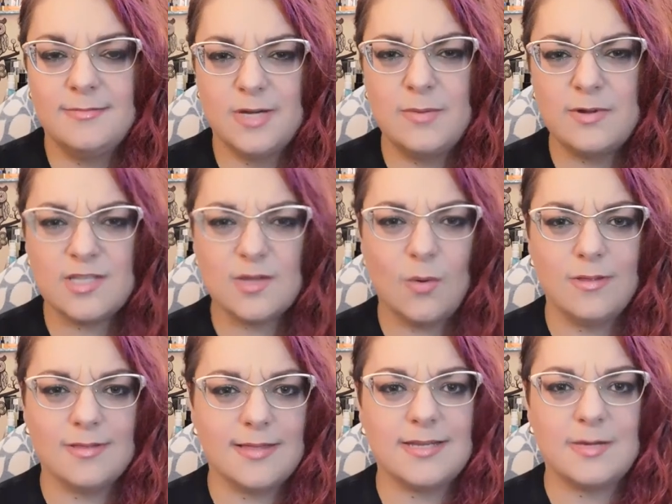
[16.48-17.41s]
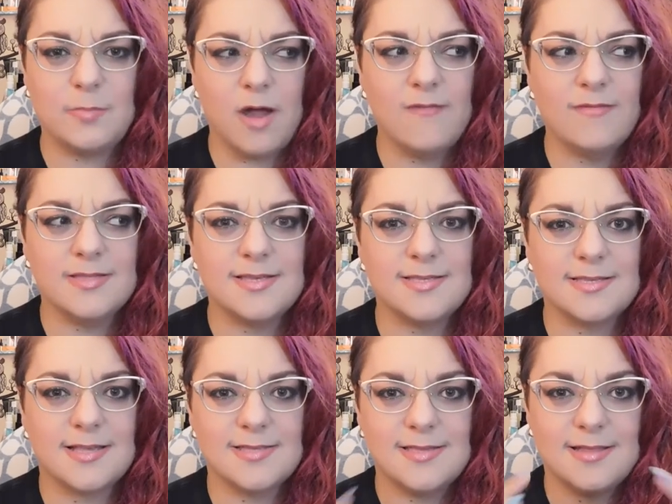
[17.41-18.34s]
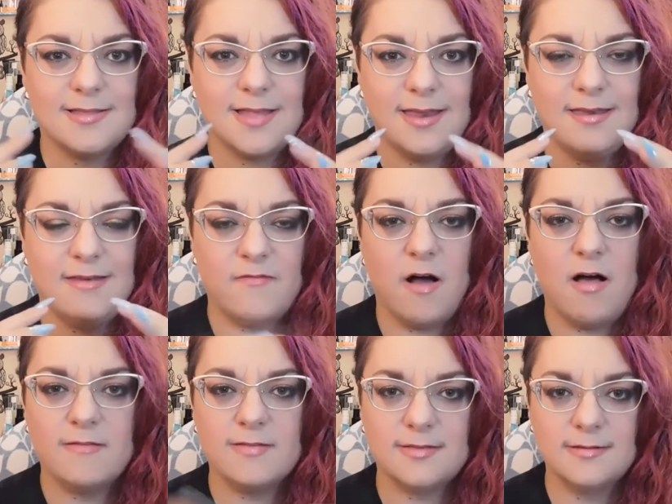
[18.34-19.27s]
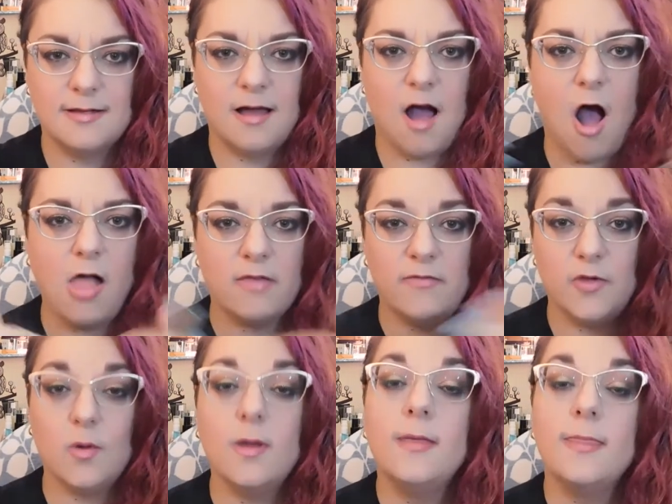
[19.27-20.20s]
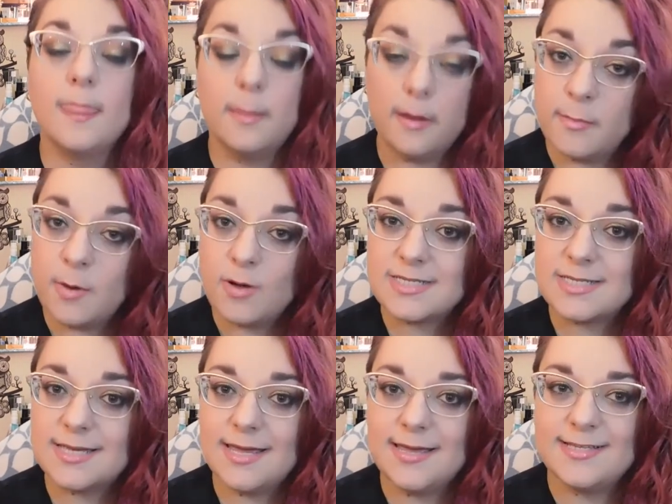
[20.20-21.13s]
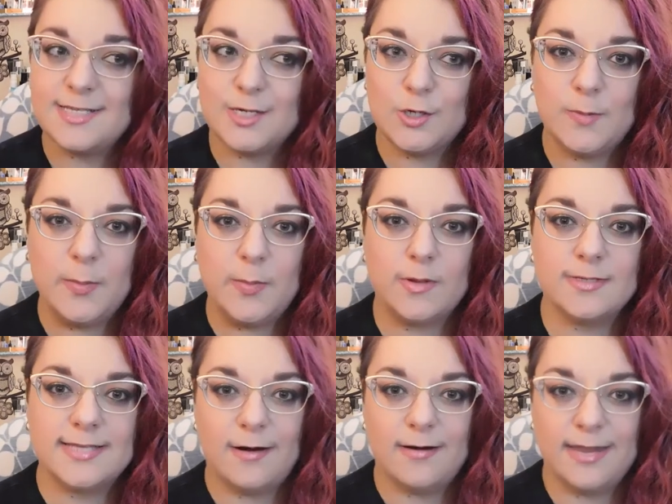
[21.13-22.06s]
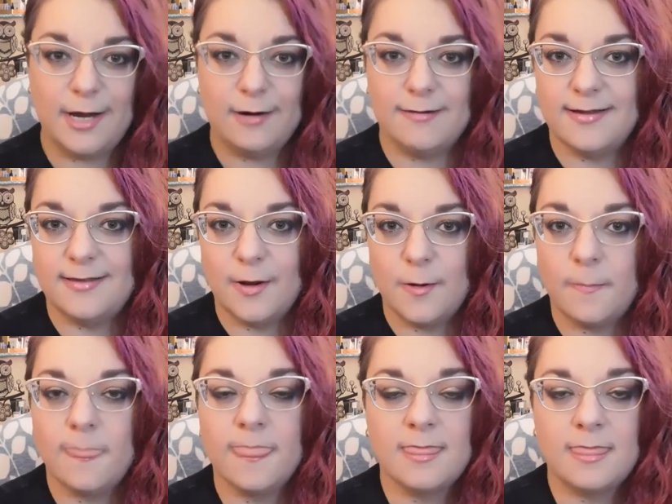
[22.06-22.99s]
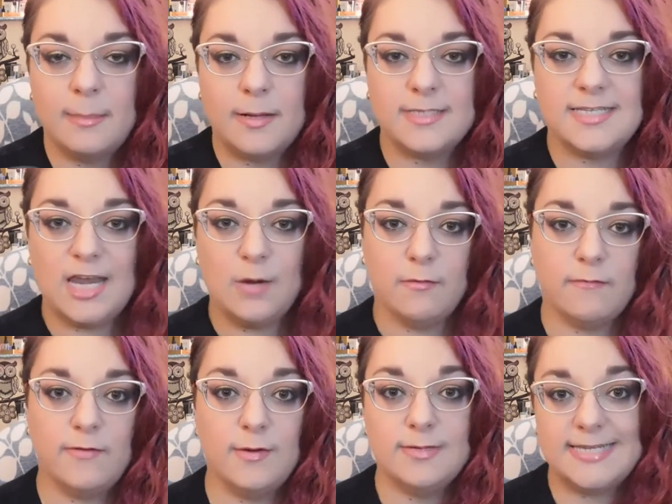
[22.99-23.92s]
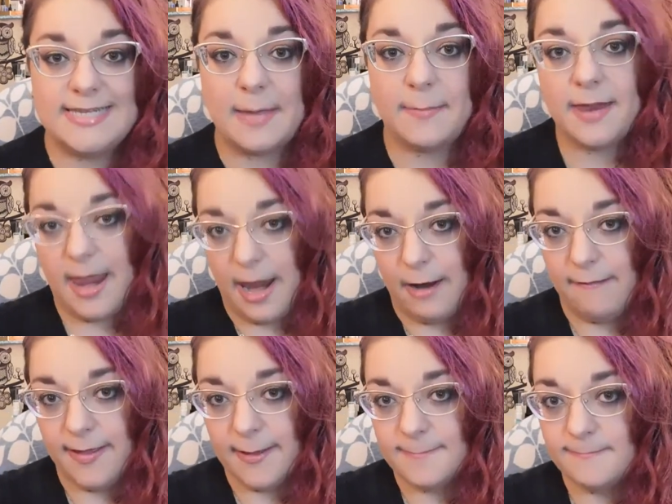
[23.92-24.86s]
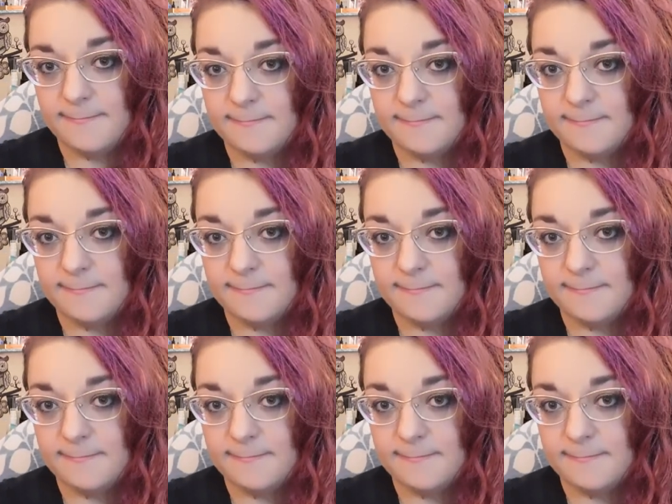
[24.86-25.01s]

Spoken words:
pretty much the whole Atlantic provinces, because it involves all of you, but mostly to people down here in, you know, Moncton New Brunswick, Dieppe area.